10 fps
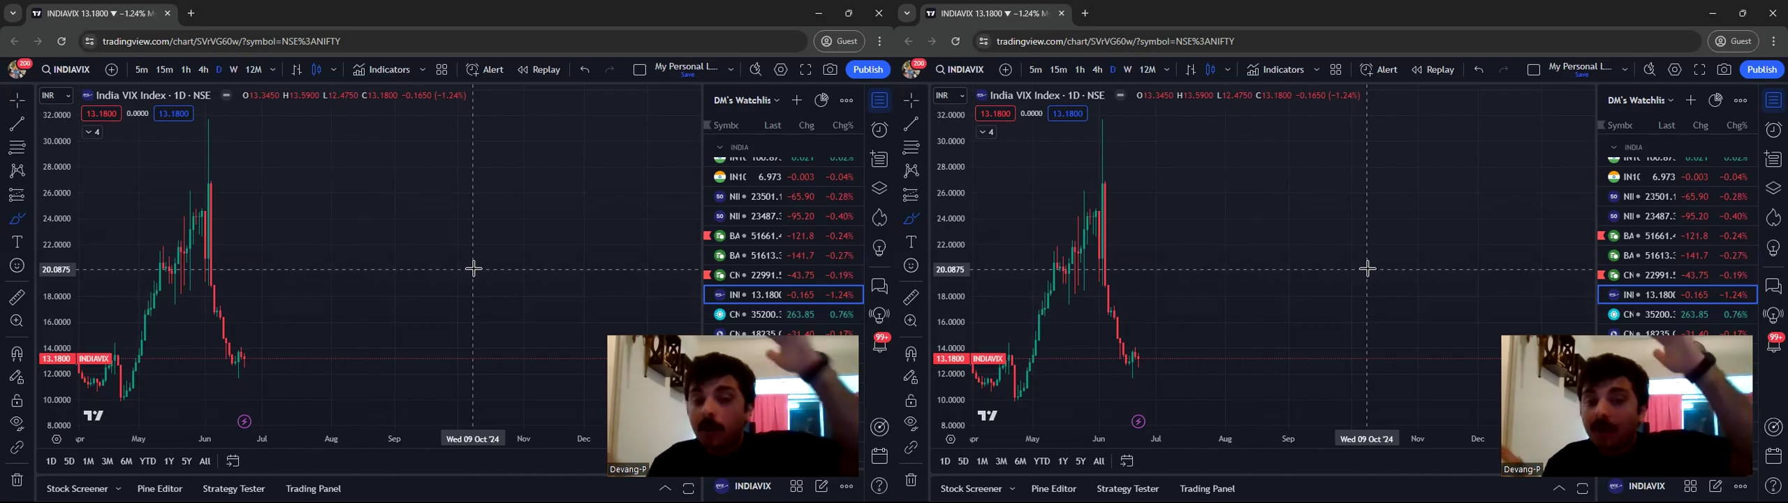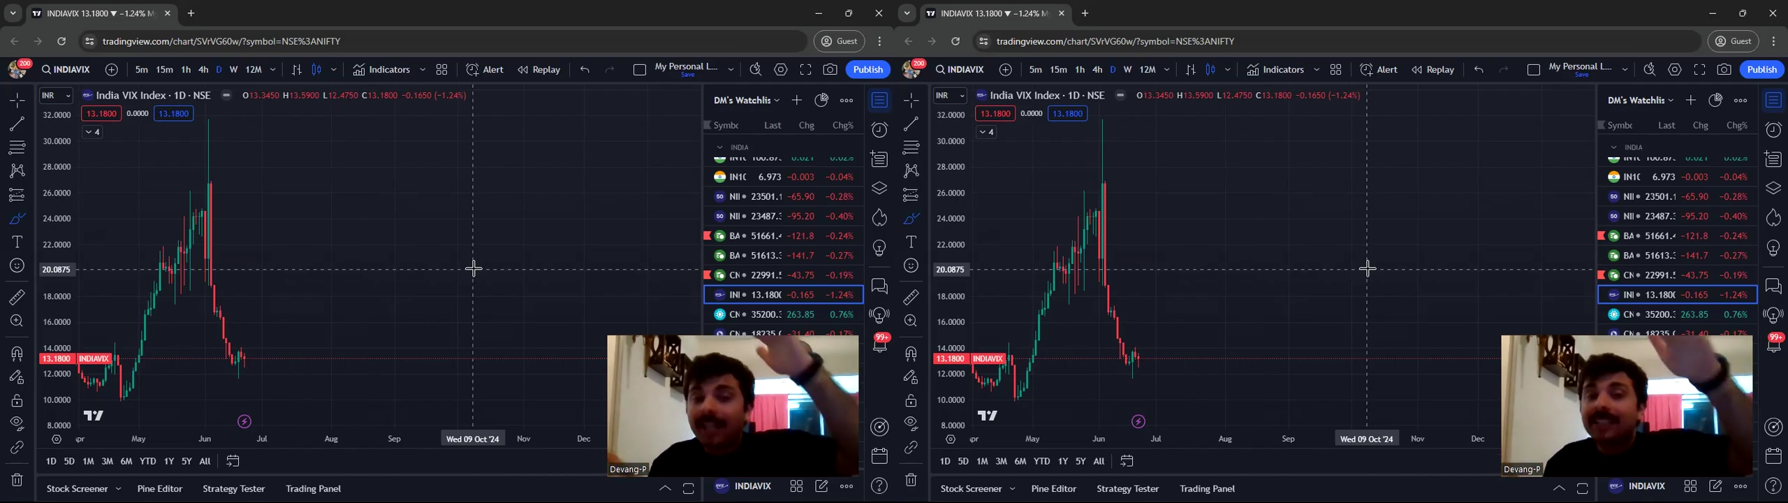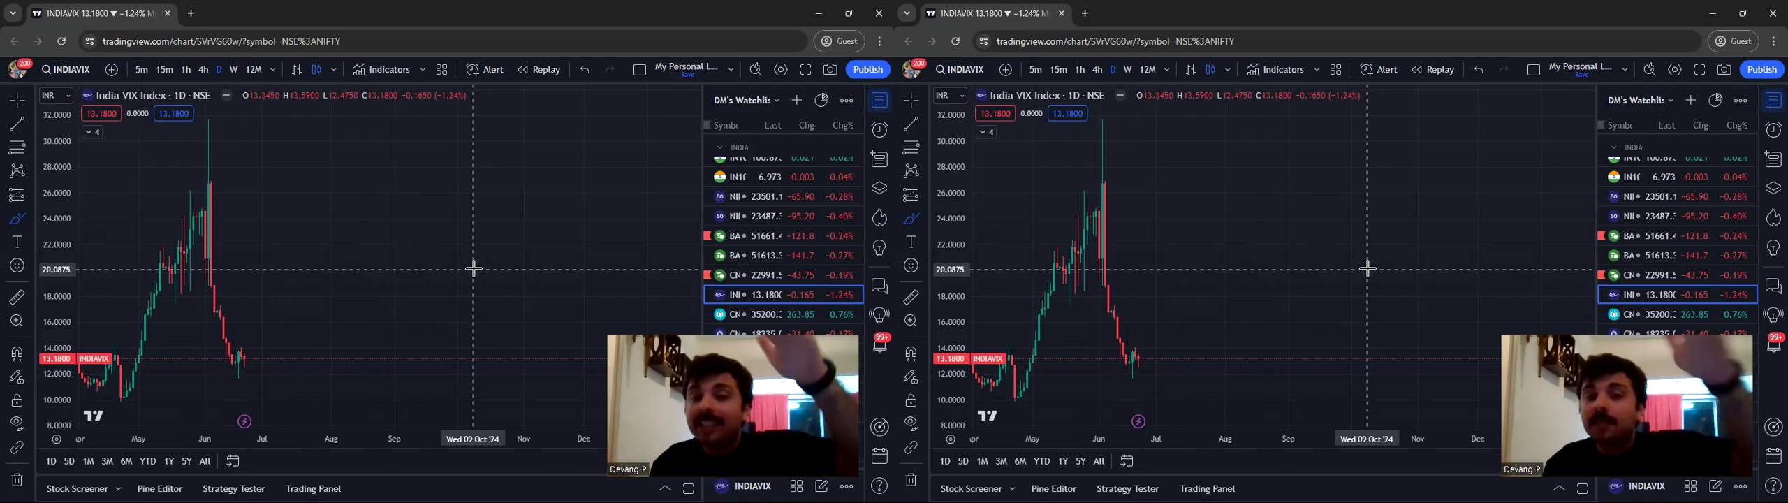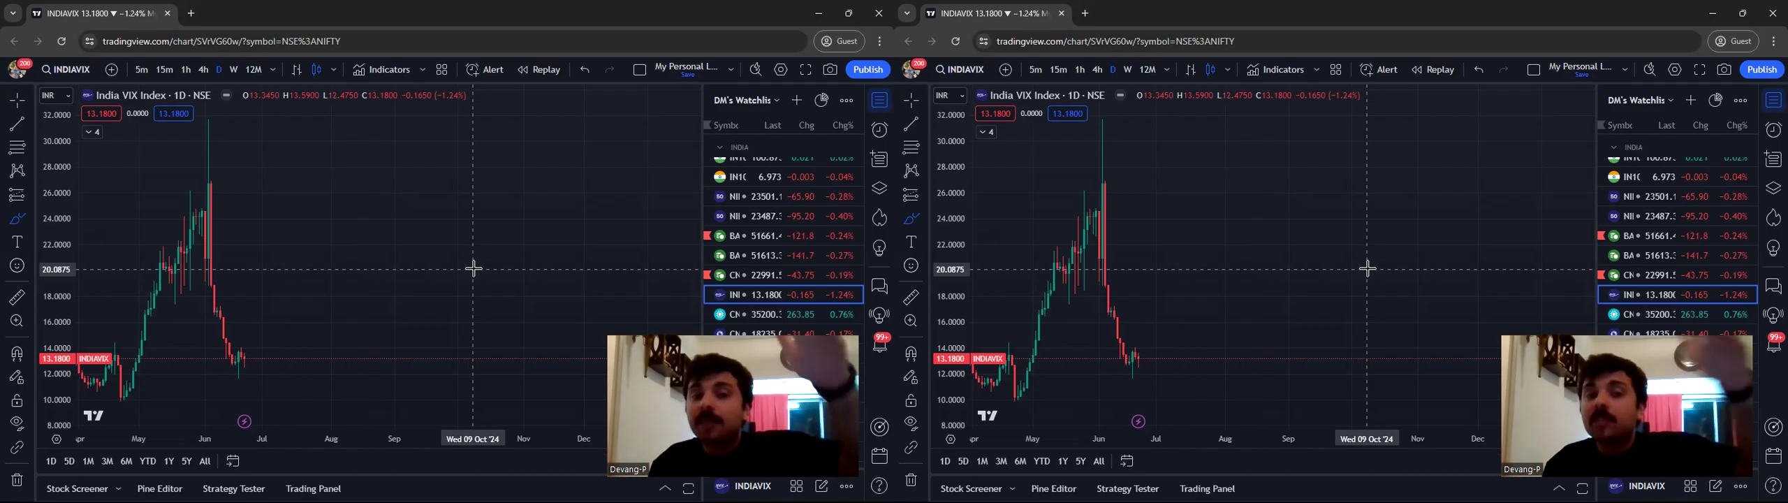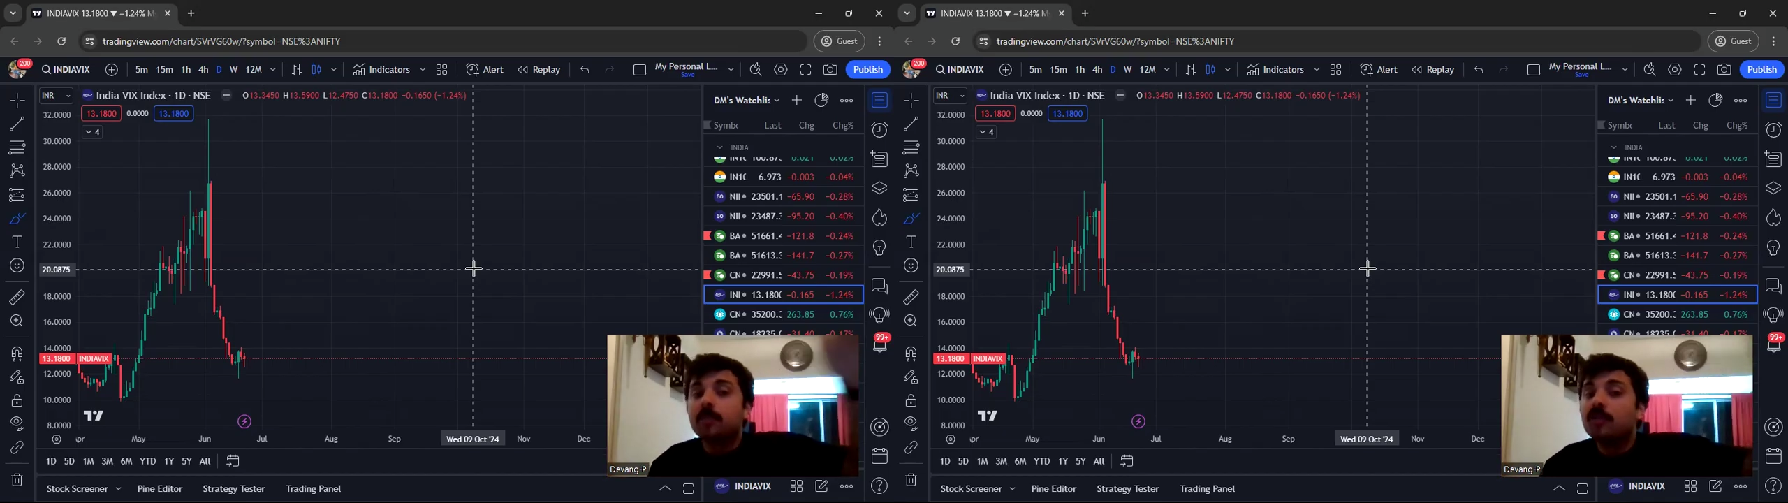but okay, this
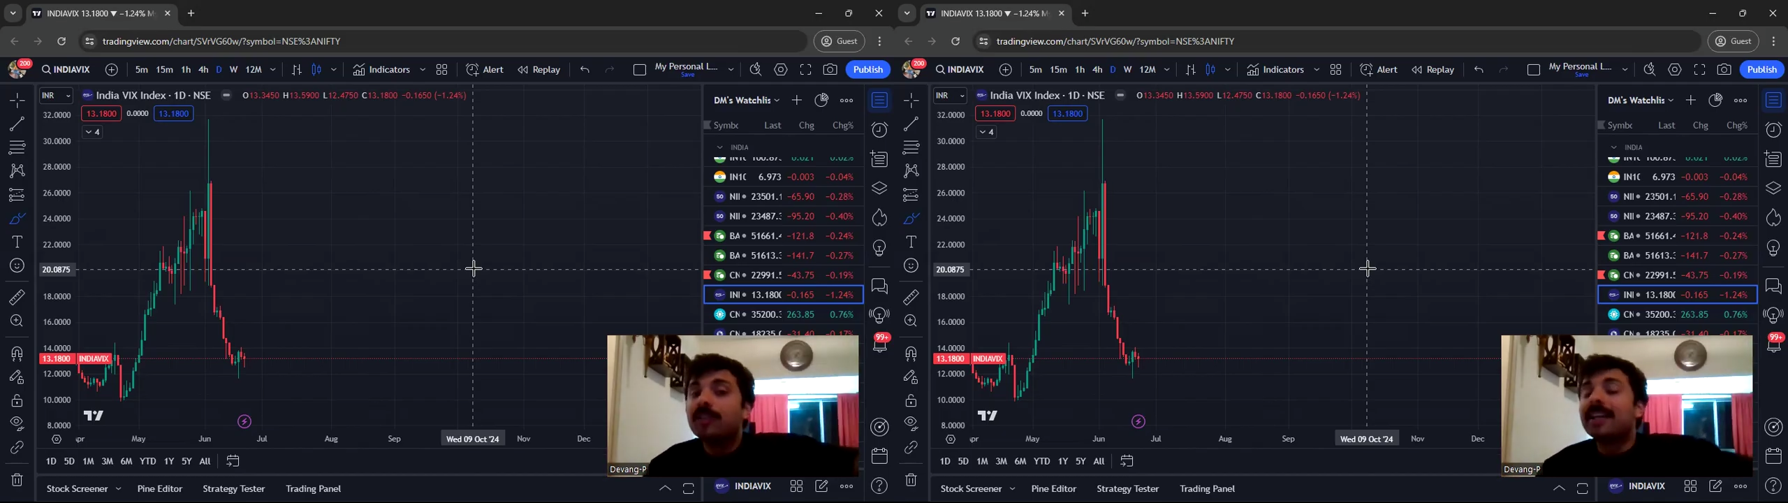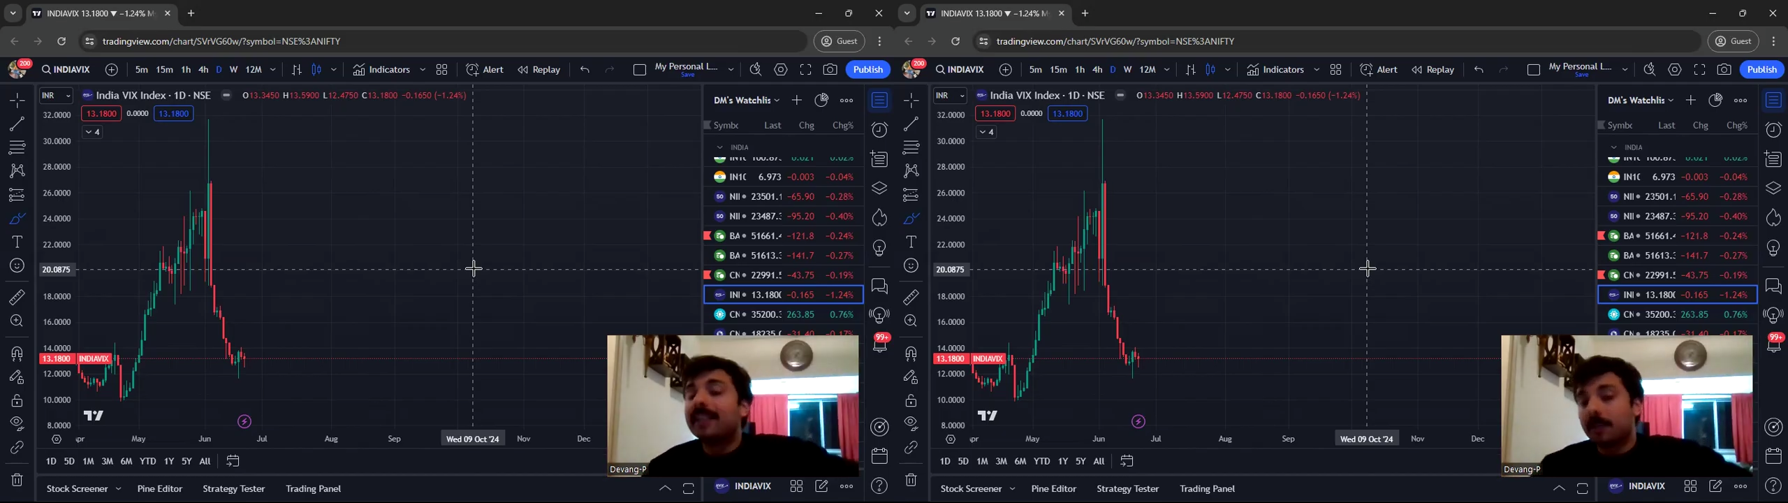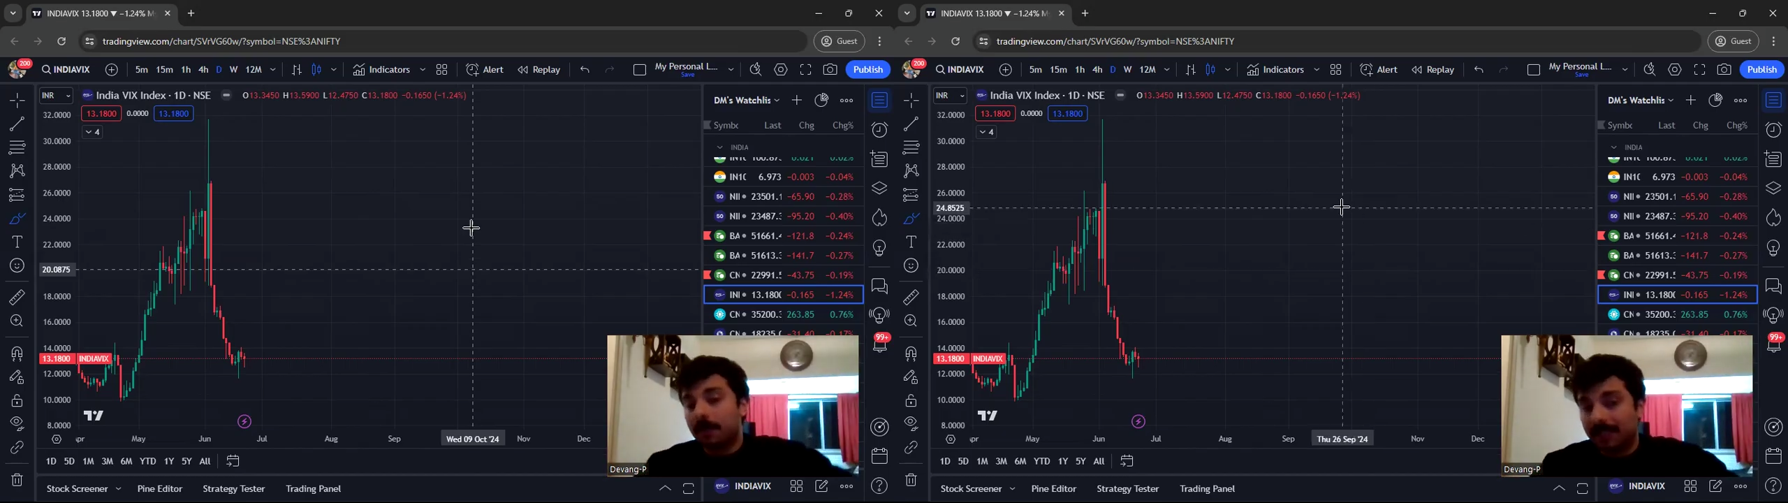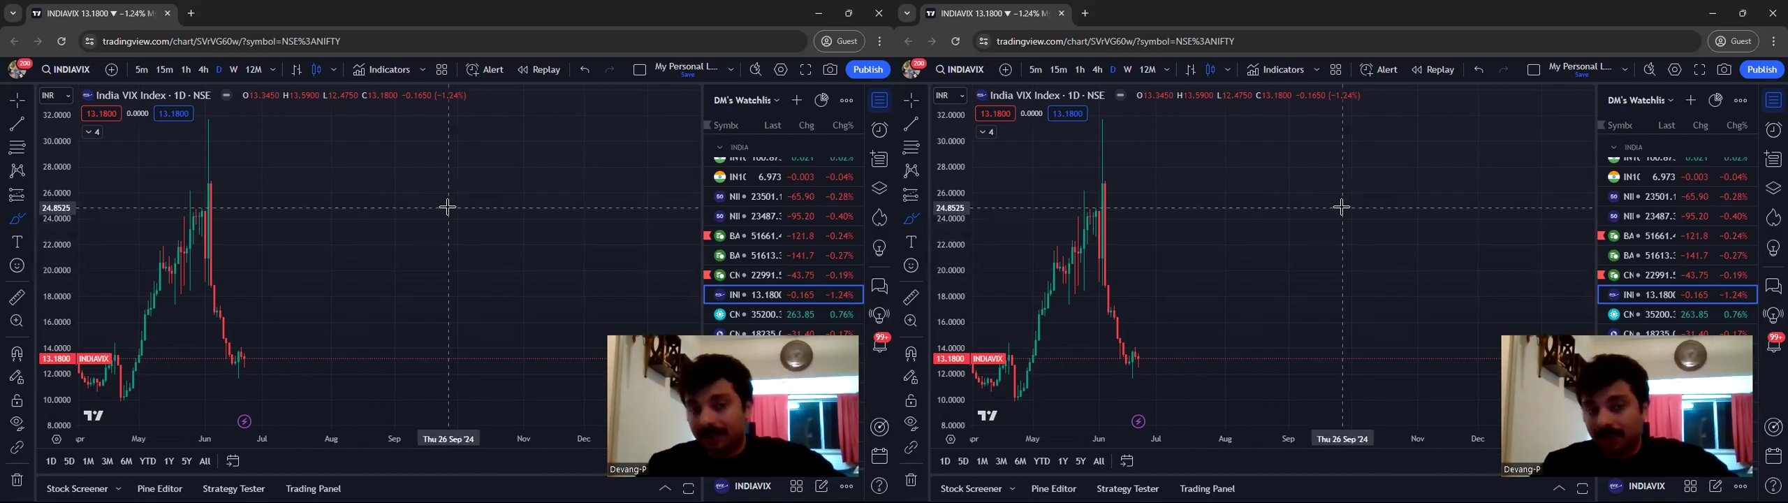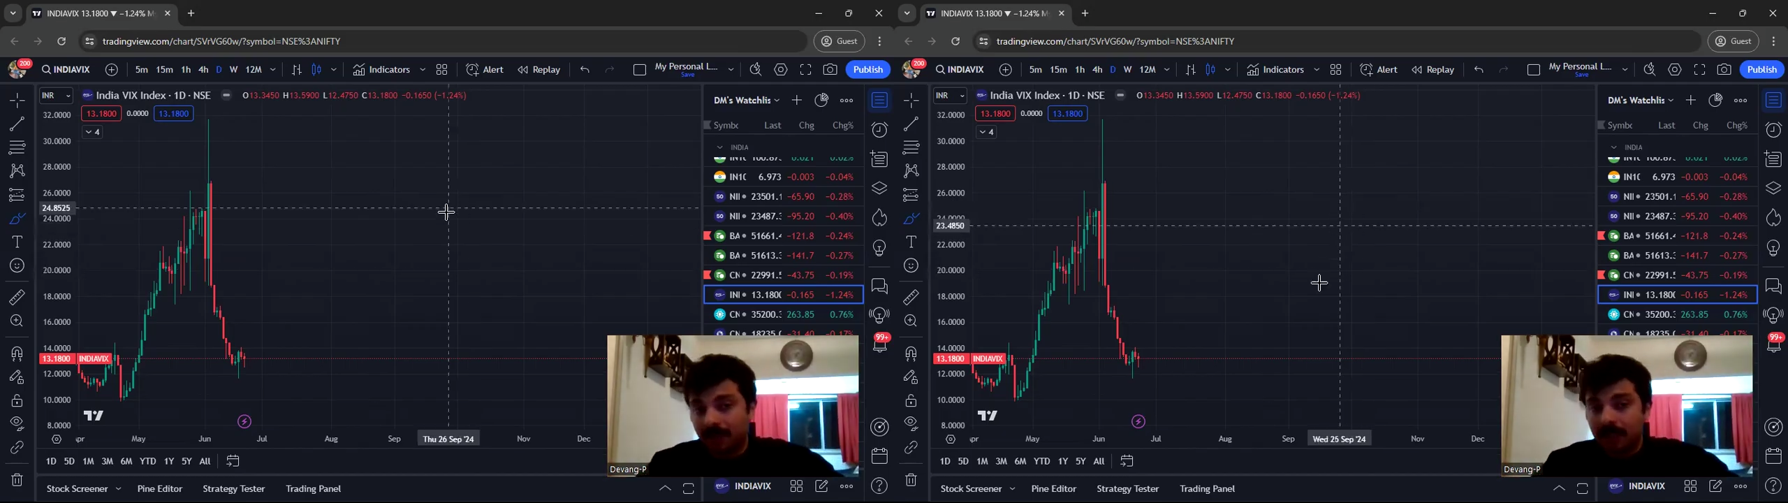much move can take
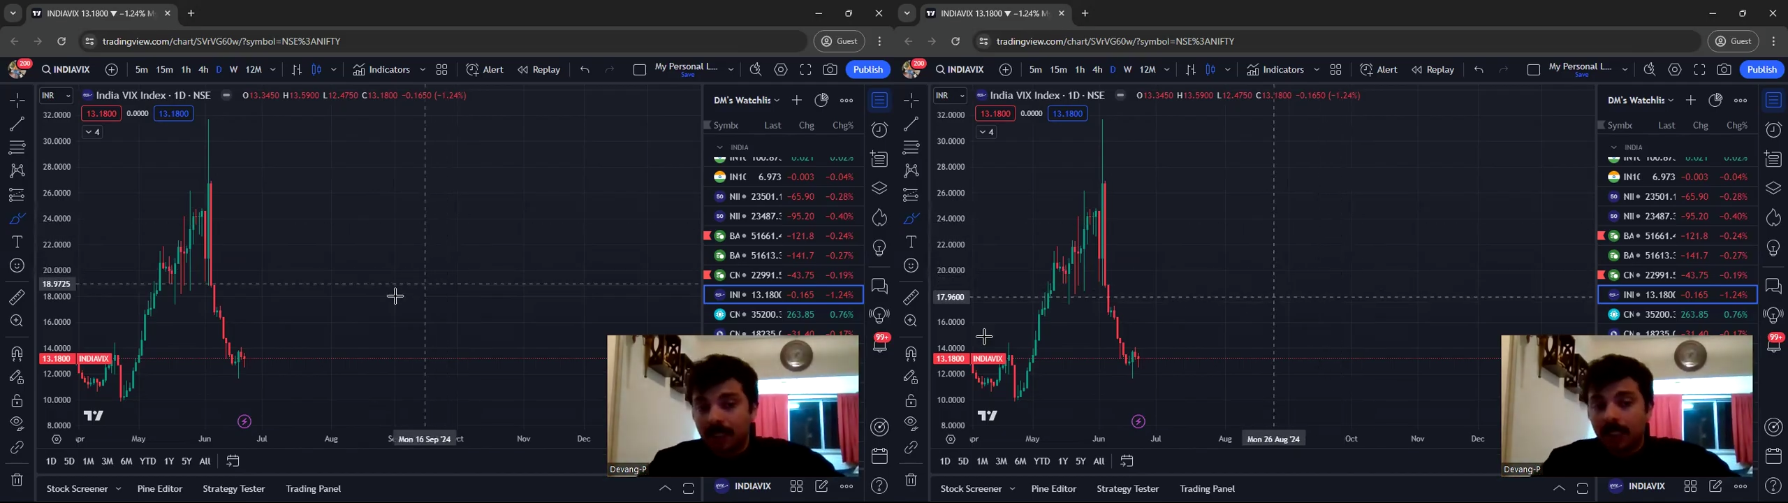place.